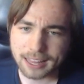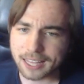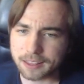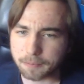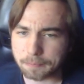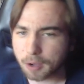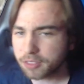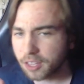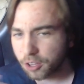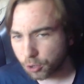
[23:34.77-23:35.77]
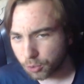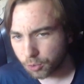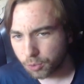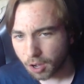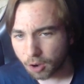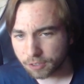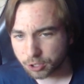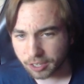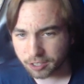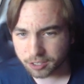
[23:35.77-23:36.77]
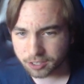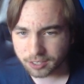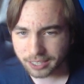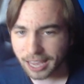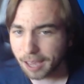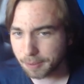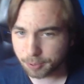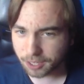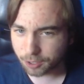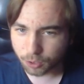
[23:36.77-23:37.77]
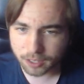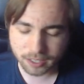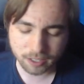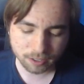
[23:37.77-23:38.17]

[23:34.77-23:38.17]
And then both the new overtriggers can be pretty cool in here.